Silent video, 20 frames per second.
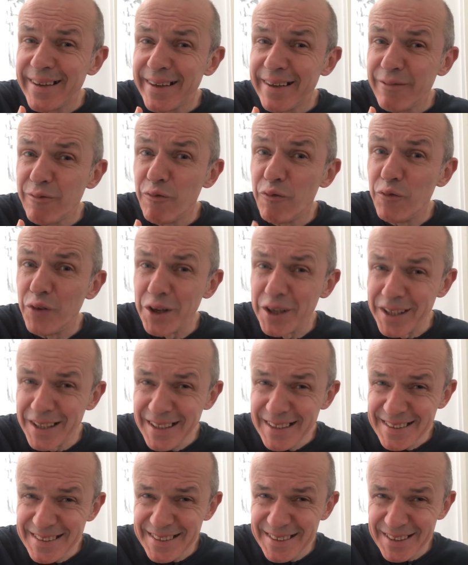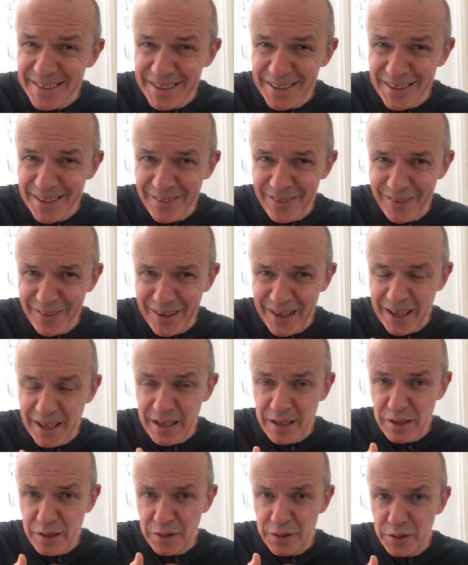Village. Okay,
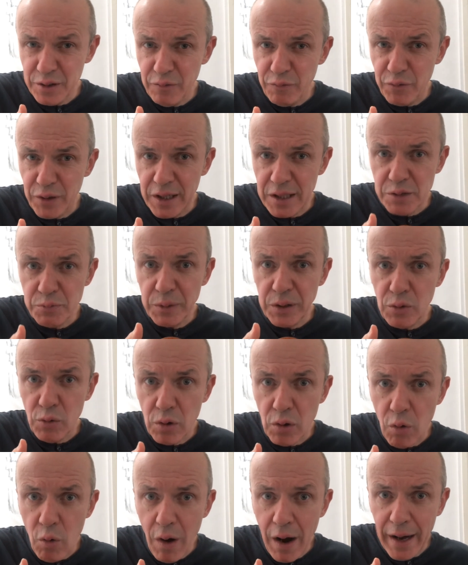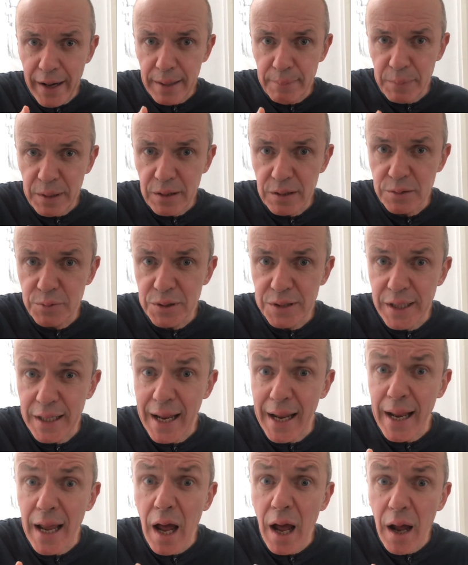in the third verse, we go quiet because we're
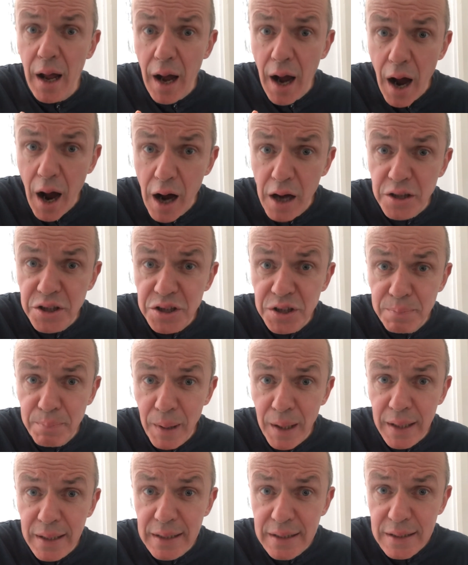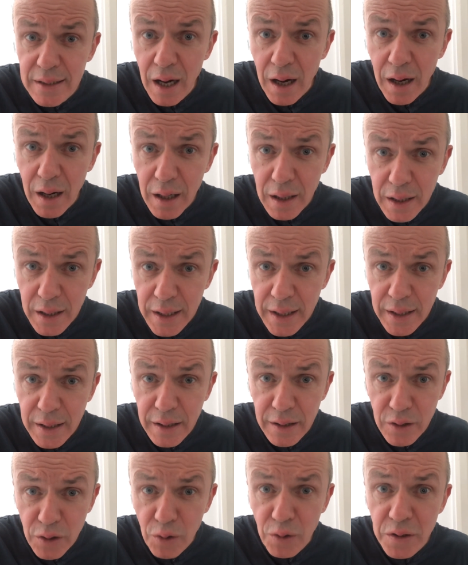singing, hush, my
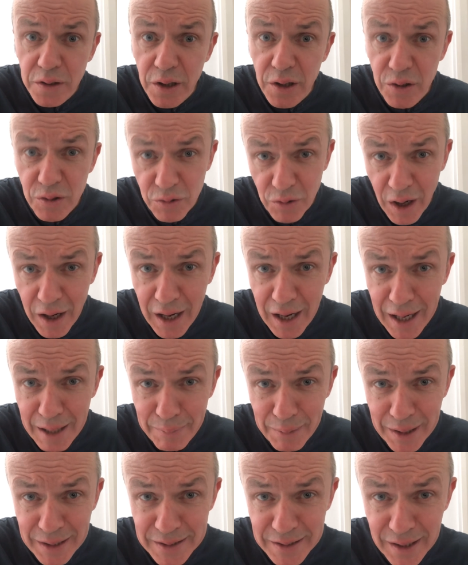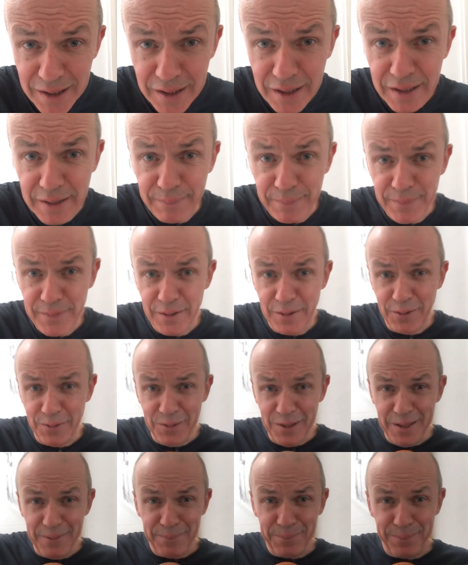darling, don't cry, my darling. All
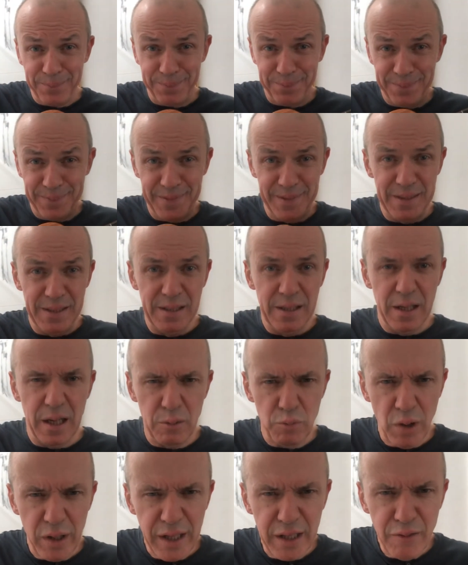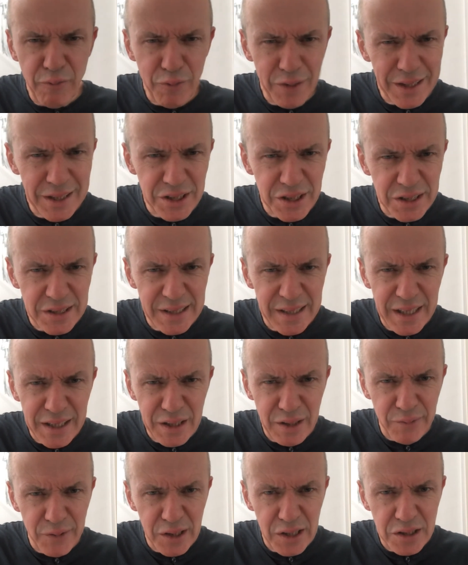right. And what kind of village is it in
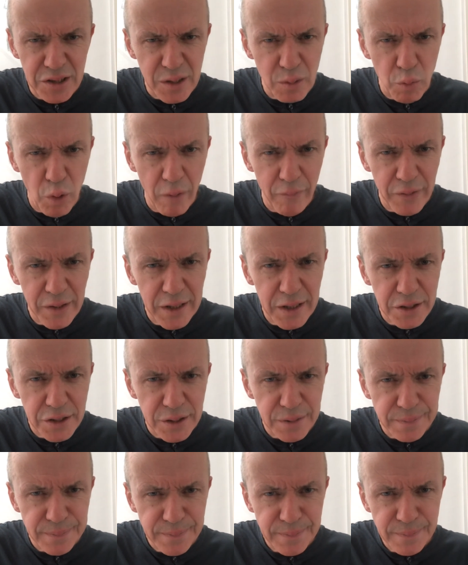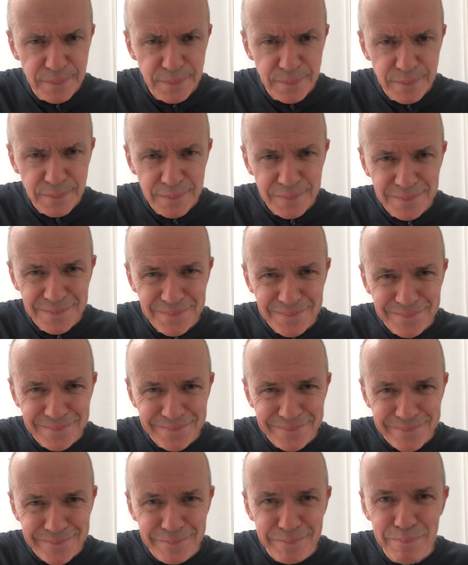the village? The what village?
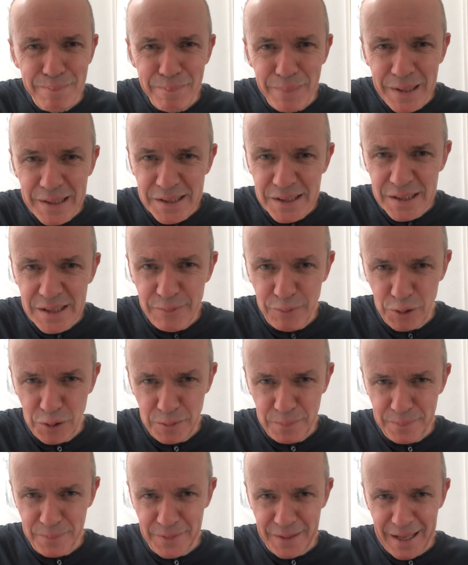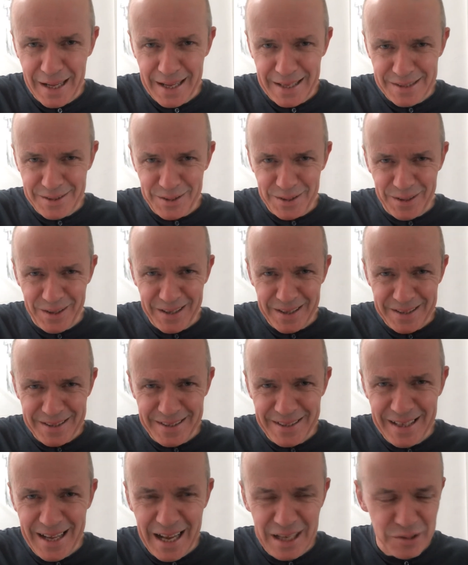Peaceful. That's right.
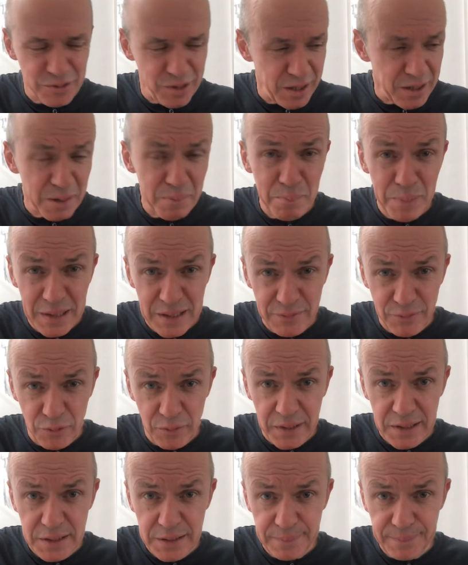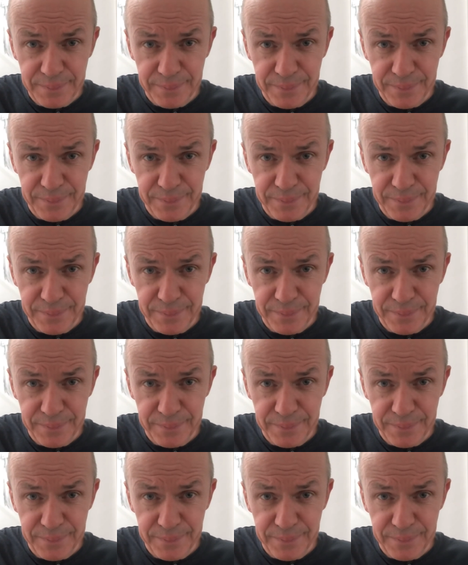That's right. Peaceful village.